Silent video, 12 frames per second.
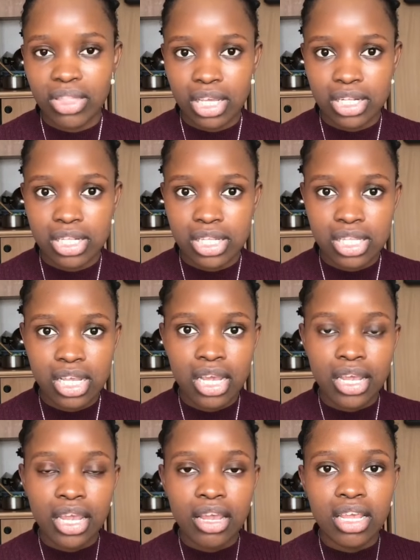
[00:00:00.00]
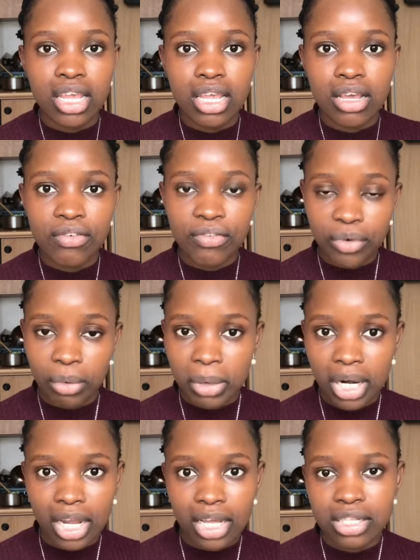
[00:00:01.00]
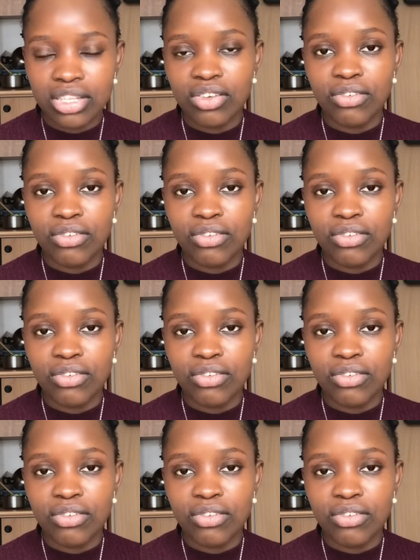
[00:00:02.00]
things from class.